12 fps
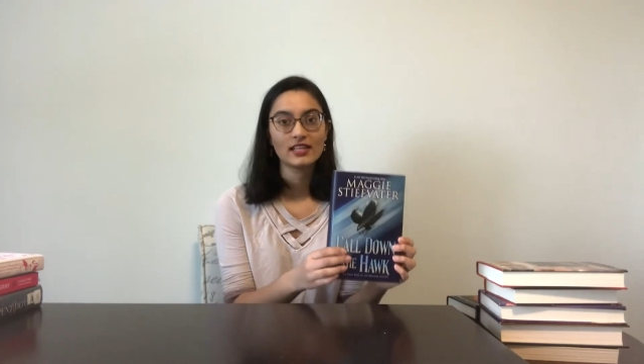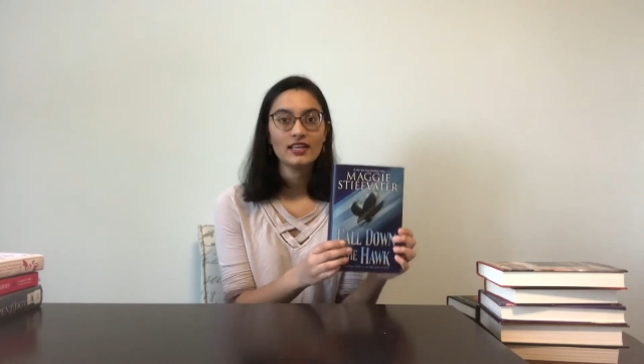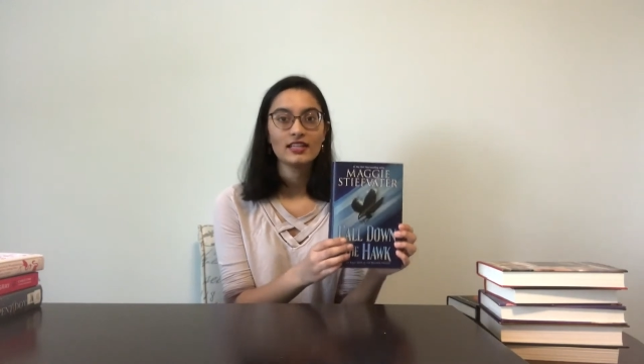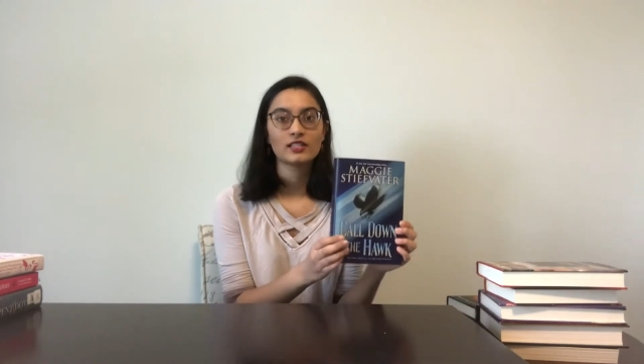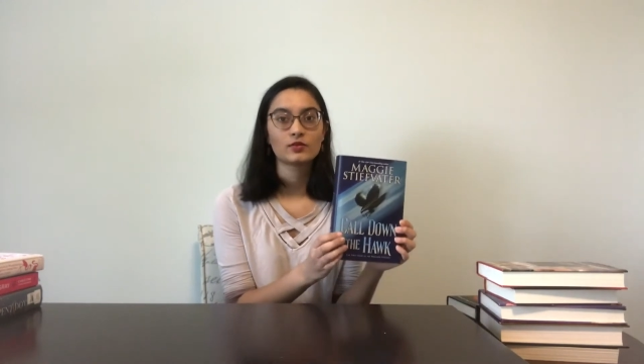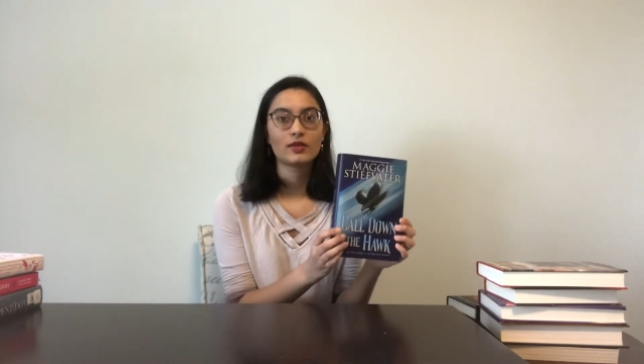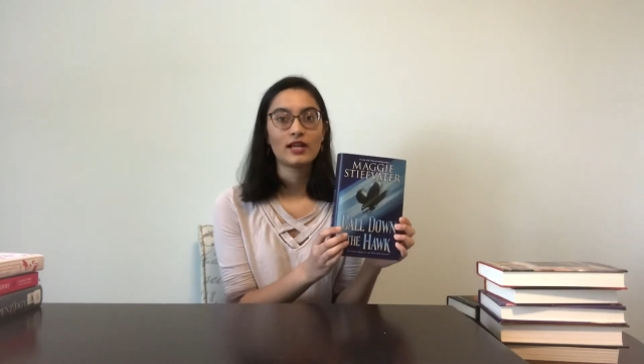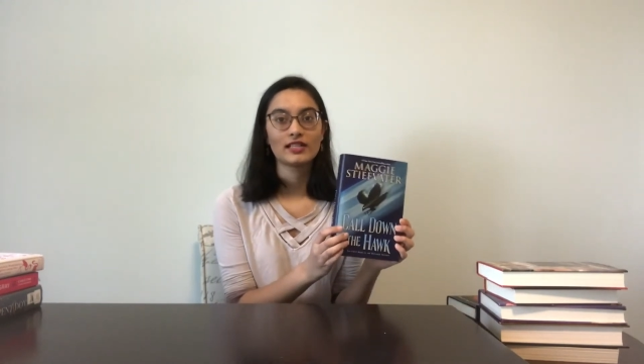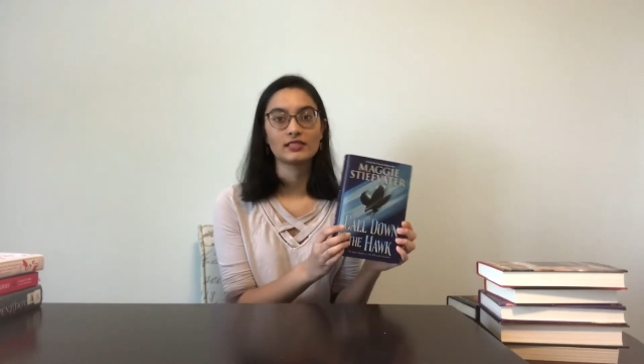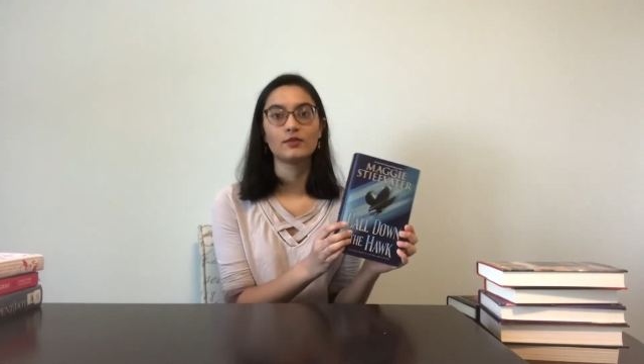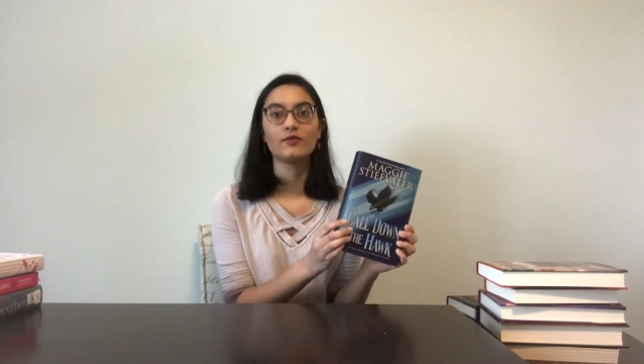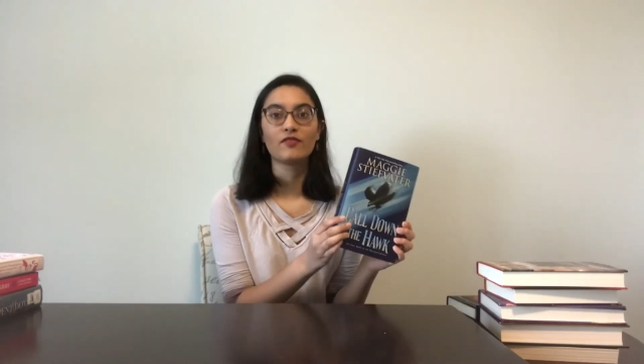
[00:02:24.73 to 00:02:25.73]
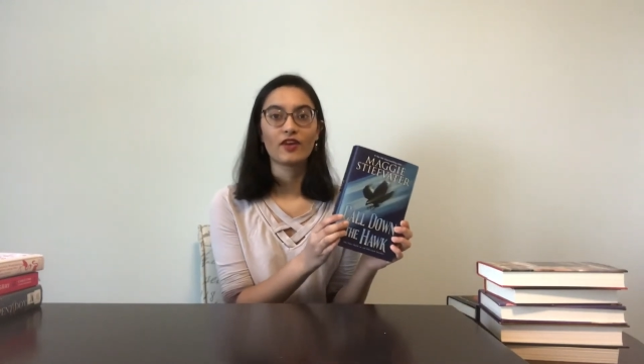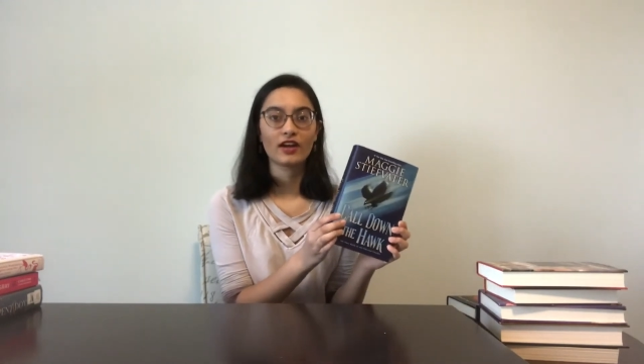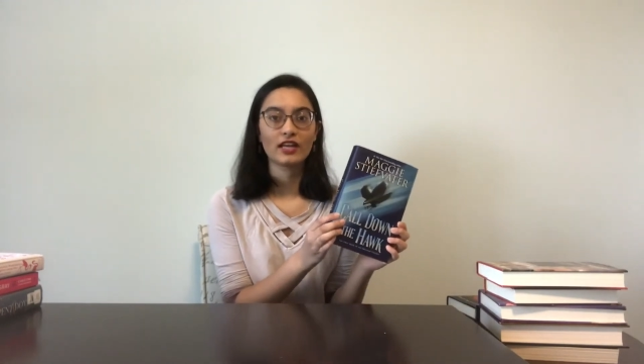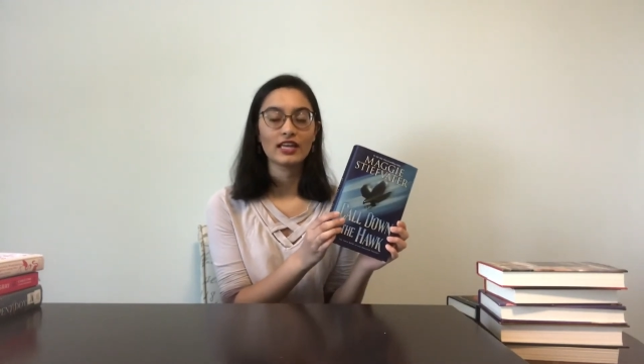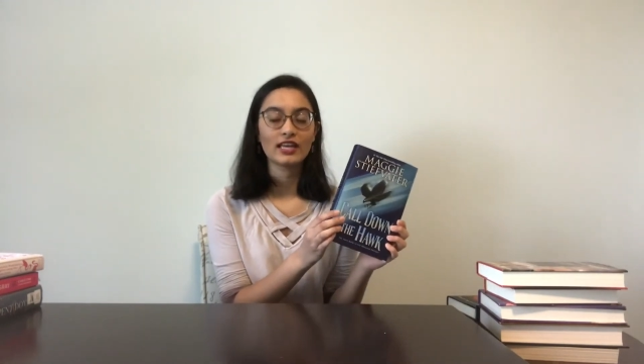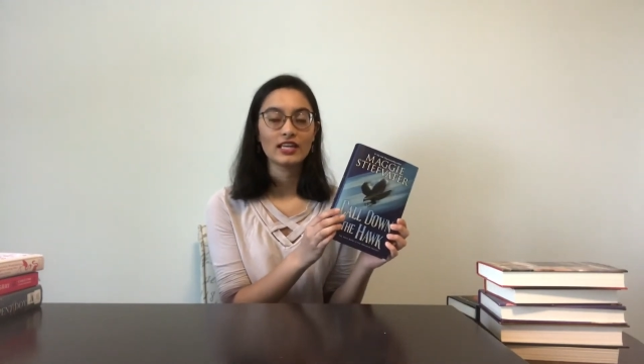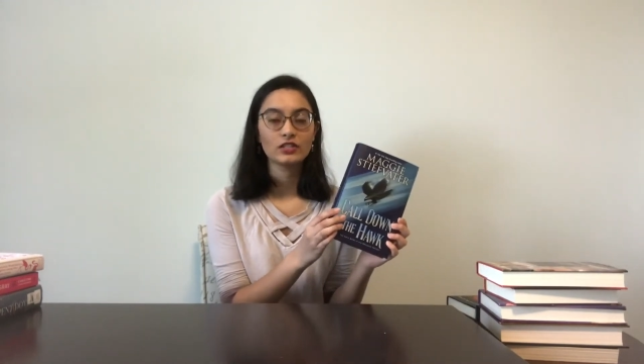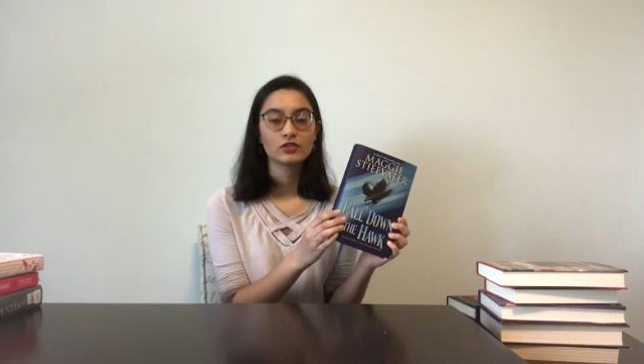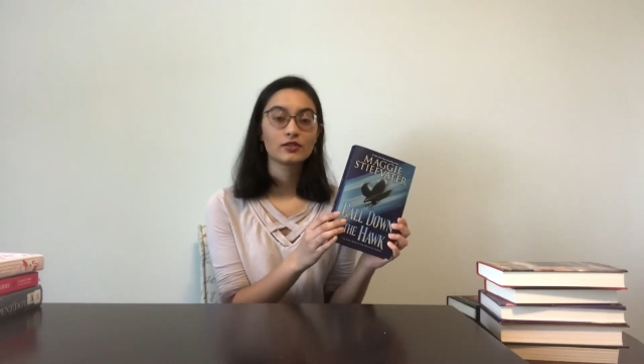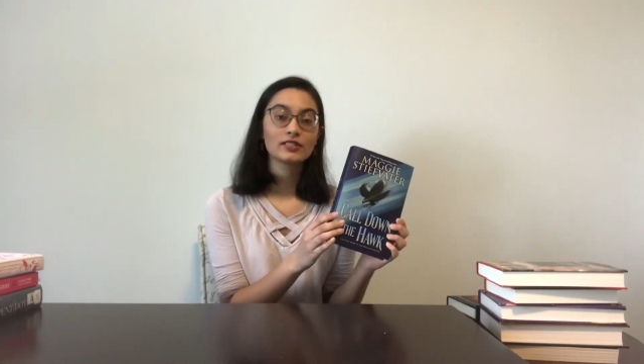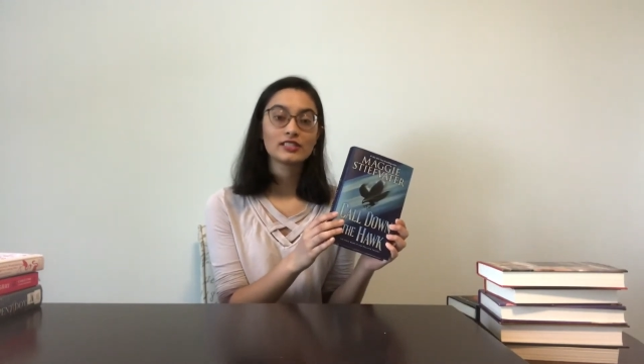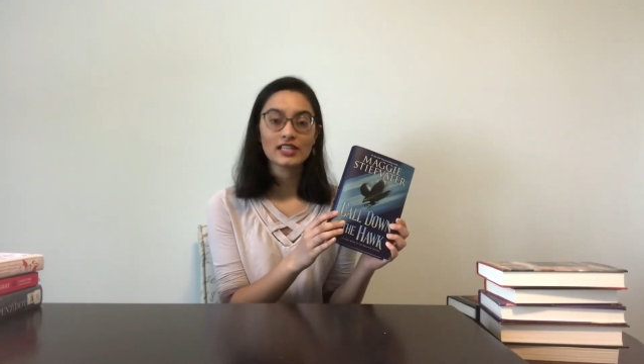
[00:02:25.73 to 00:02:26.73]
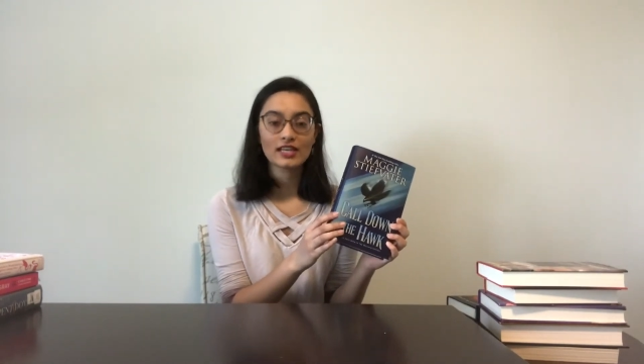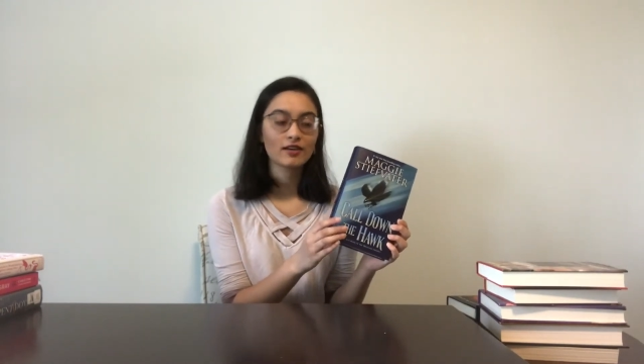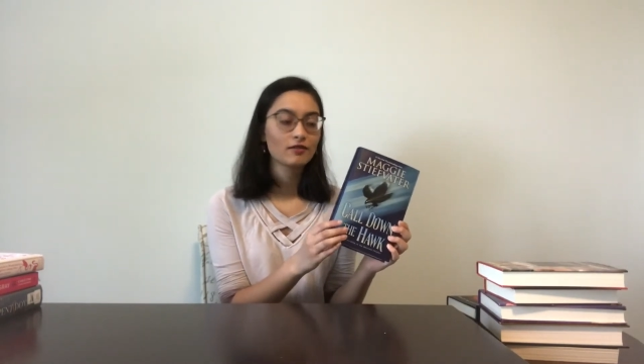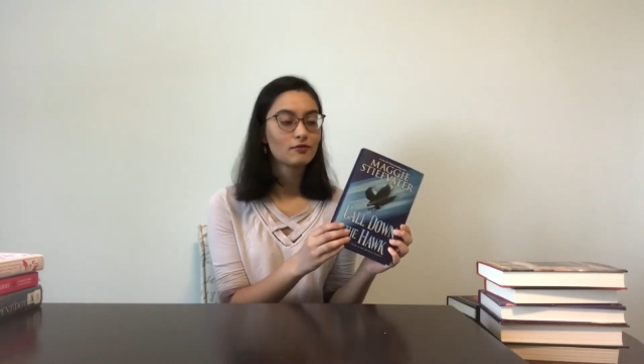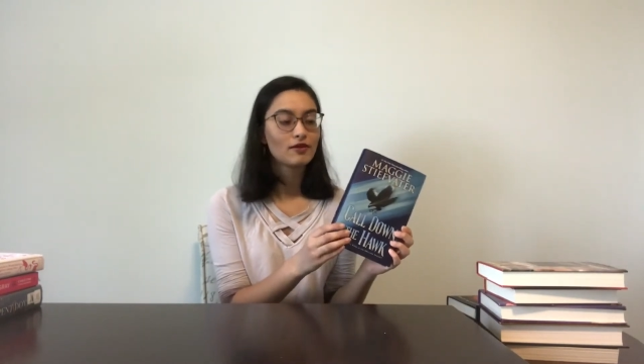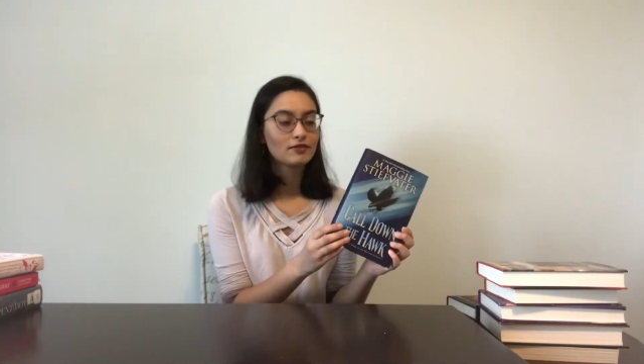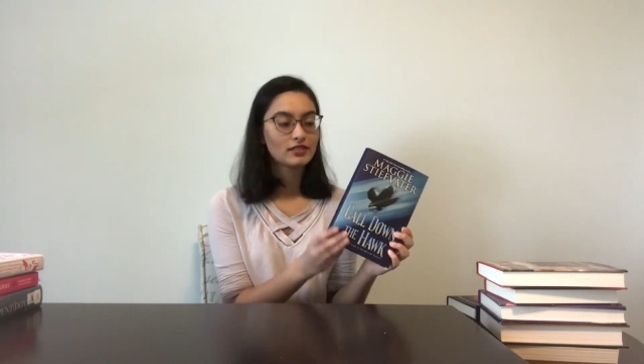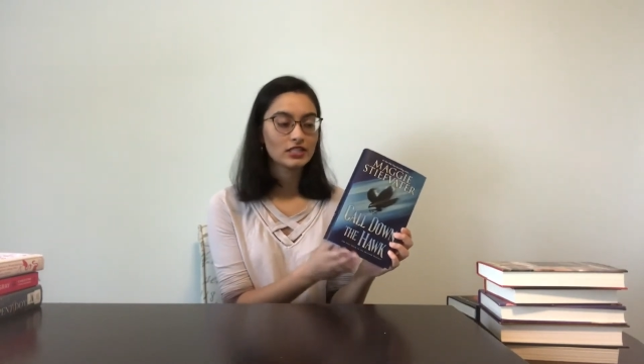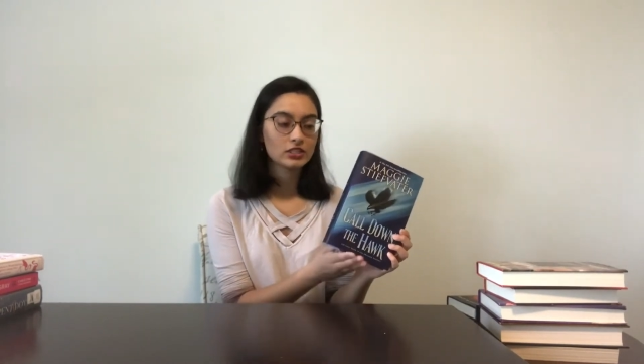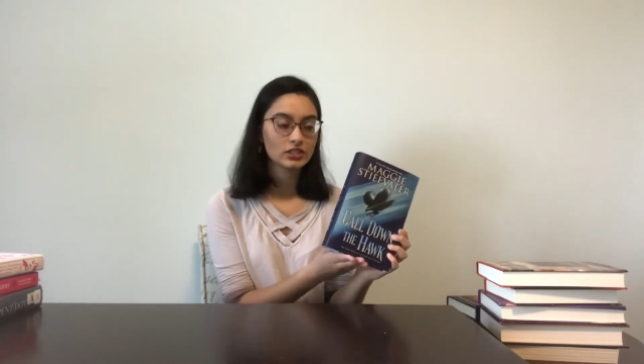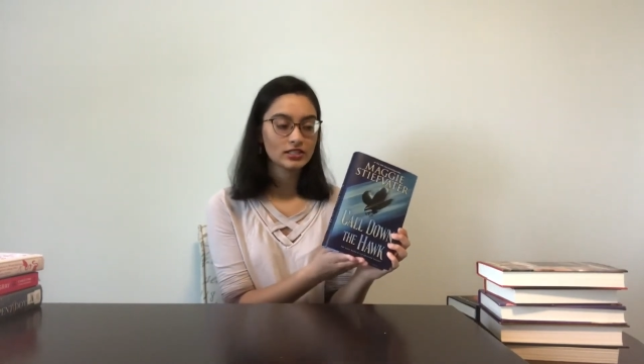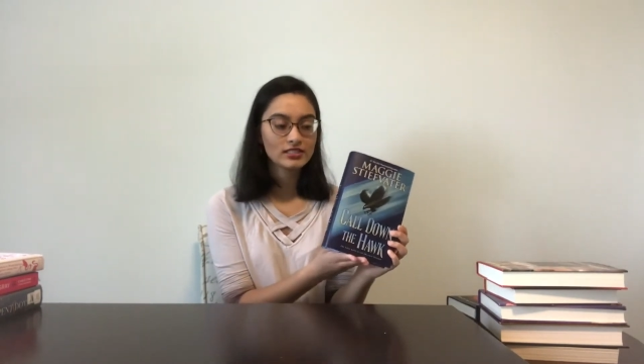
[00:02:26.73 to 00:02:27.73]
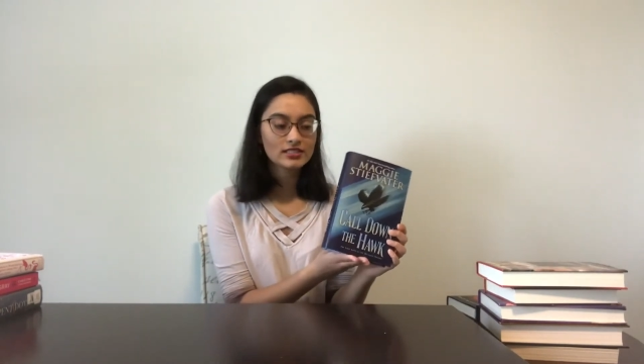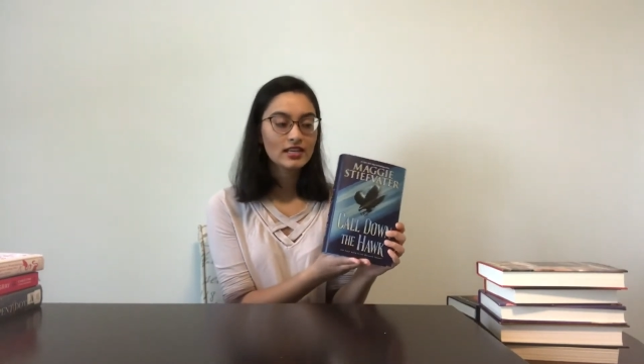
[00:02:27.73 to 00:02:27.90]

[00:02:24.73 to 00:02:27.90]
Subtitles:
This one has some very interesting revelations